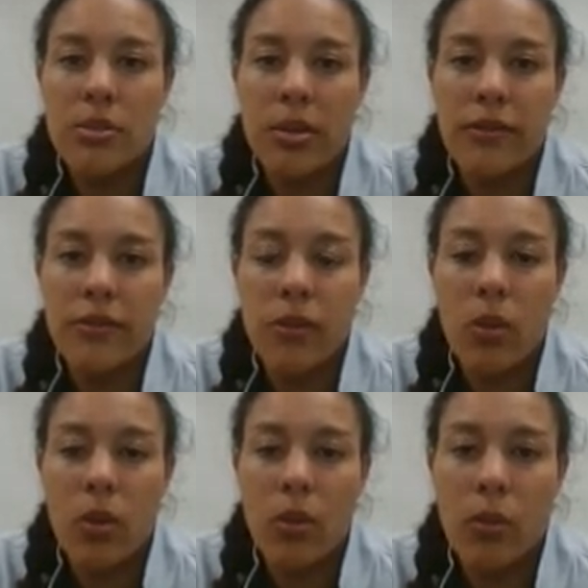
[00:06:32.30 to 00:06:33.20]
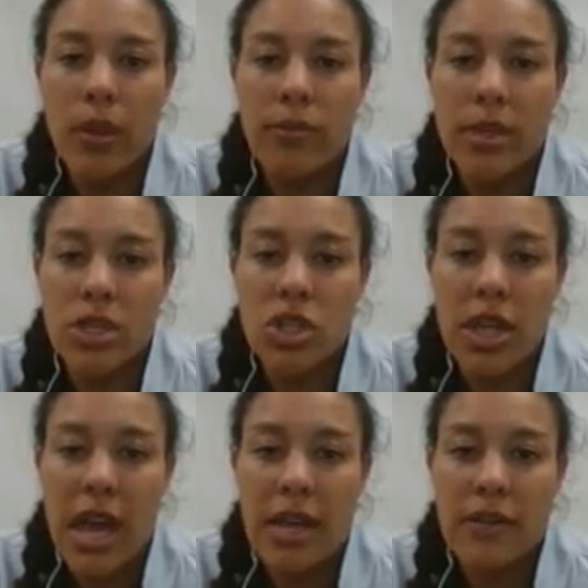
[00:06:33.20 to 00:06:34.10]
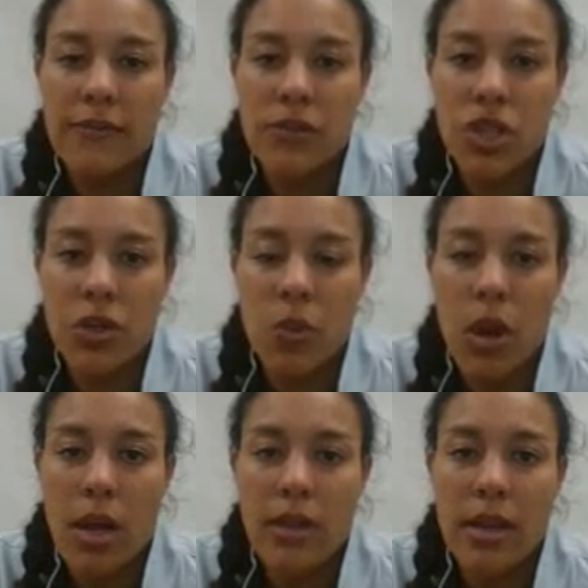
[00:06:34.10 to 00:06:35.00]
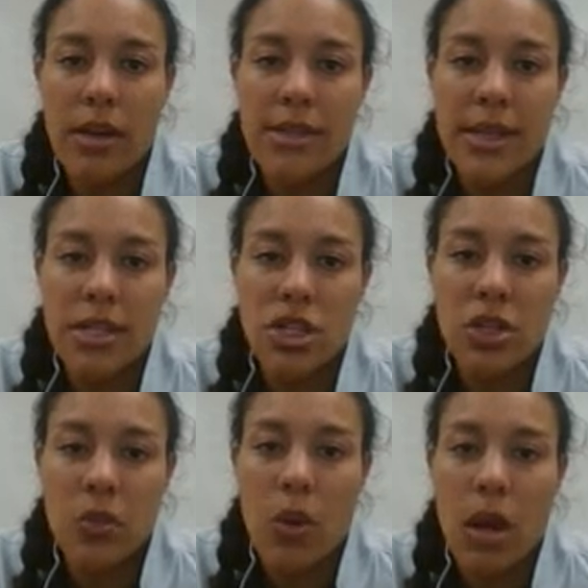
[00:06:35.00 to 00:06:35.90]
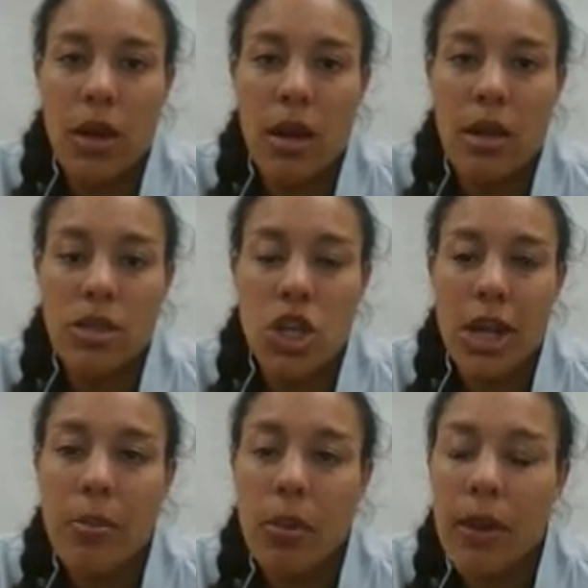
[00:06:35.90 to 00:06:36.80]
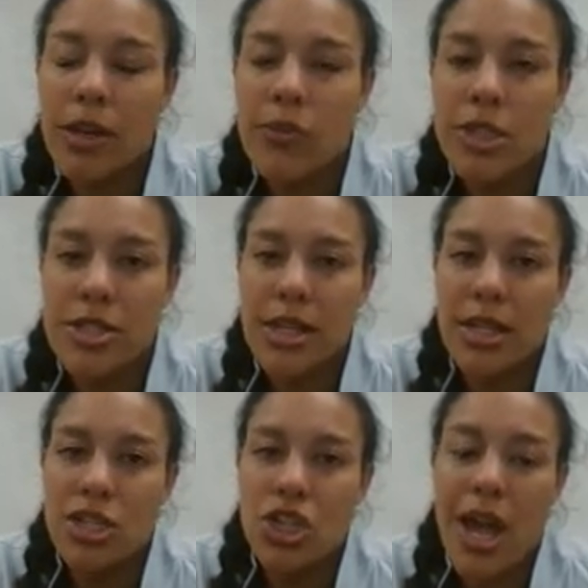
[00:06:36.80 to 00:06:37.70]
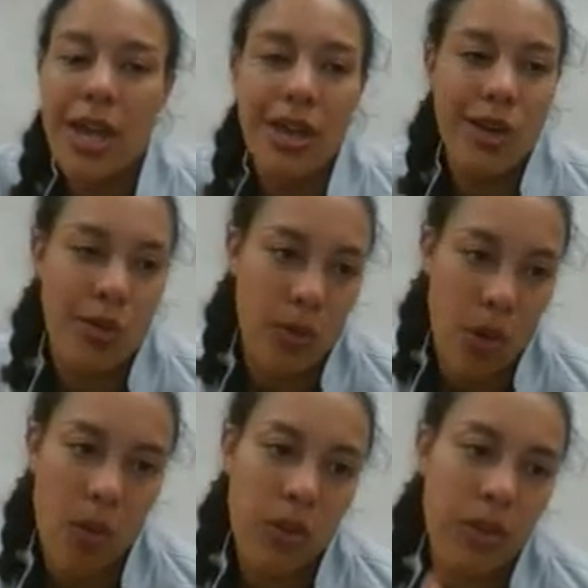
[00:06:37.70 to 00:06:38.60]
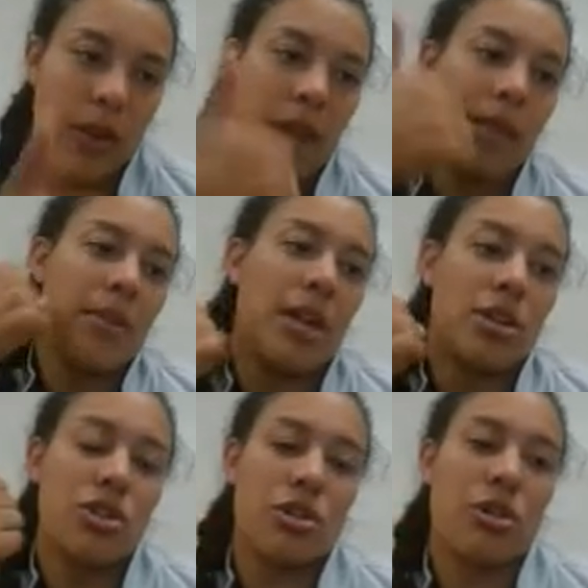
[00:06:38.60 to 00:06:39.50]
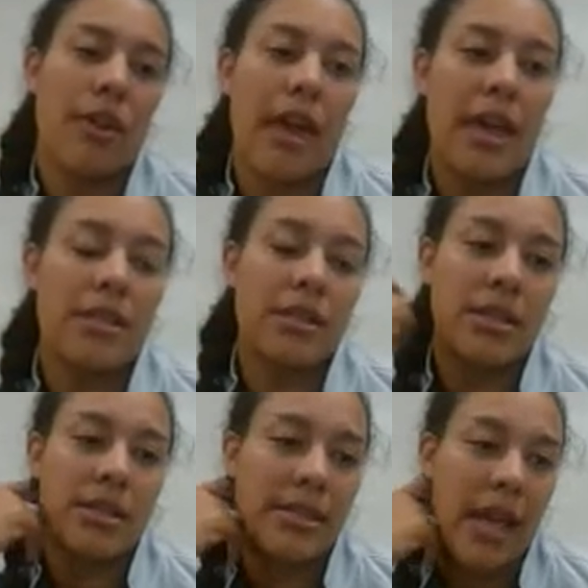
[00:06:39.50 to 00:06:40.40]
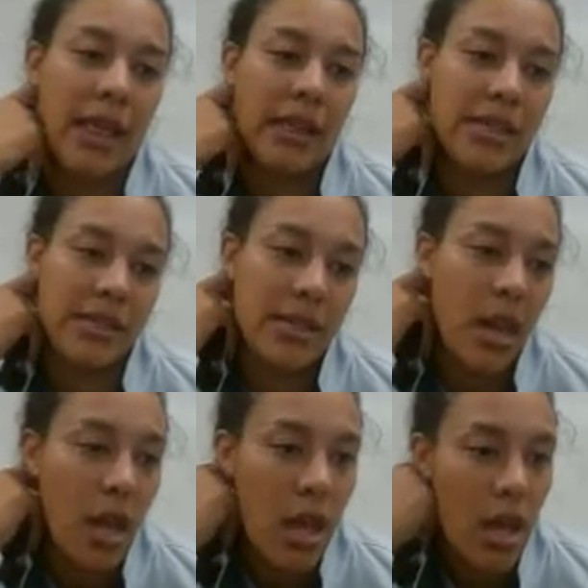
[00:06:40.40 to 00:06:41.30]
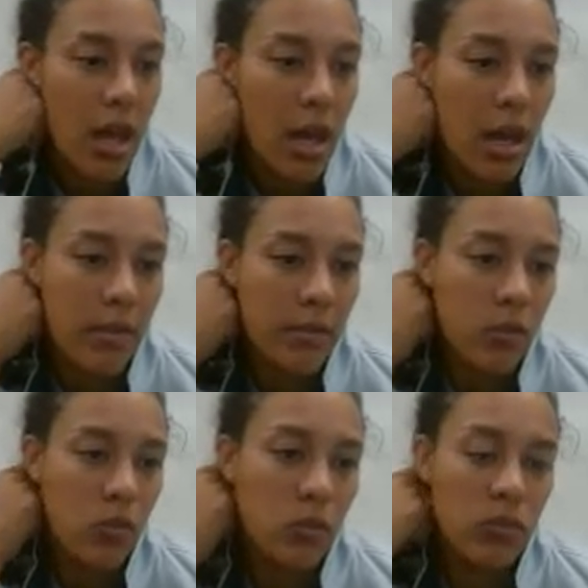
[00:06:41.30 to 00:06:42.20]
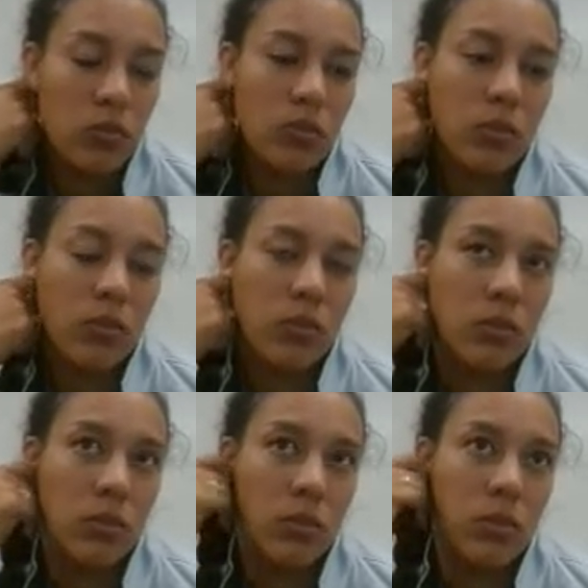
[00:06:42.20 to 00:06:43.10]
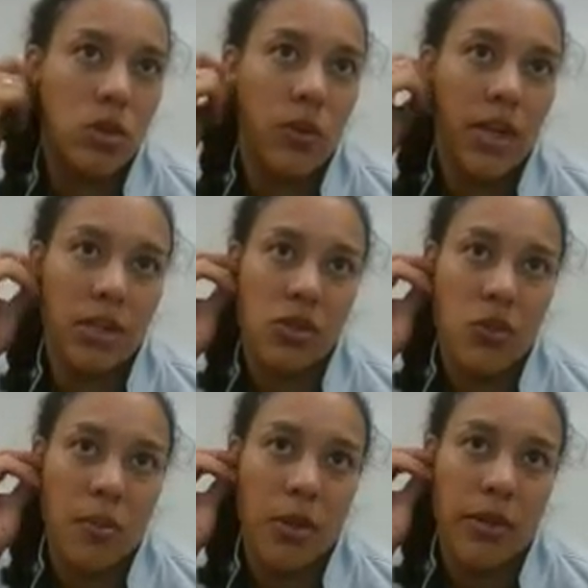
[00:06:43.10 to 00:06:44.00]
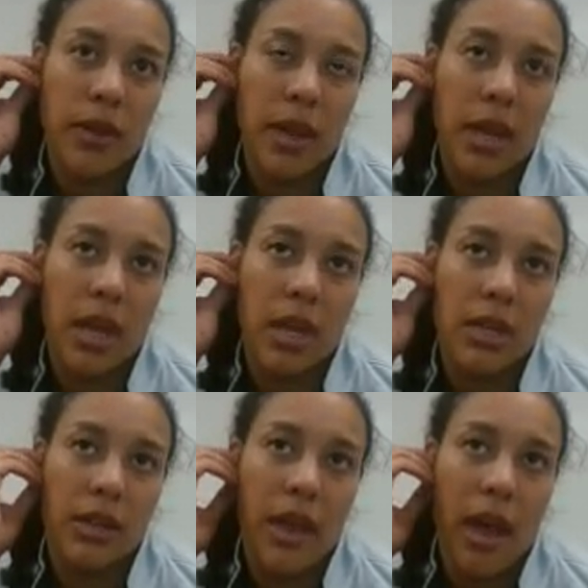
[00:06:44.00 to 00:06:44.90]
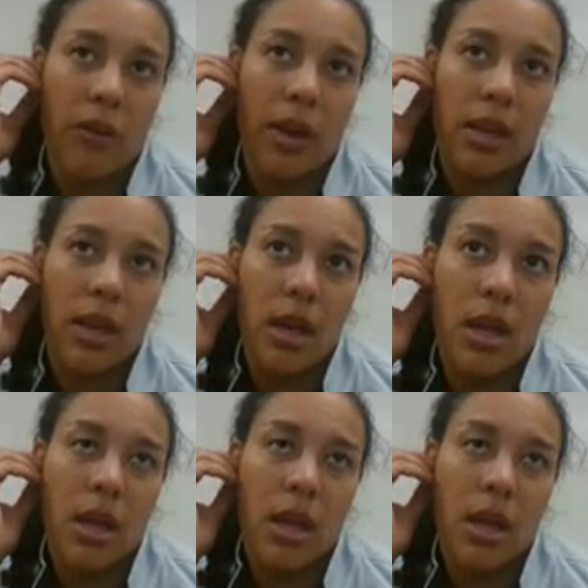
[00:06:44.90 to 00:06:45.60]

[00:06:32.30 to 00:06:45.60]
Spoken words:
before we reach the end of G1, there is a G1 checkpoint, which is going to check growth and make sure that the cell is doing its normal thing and allowing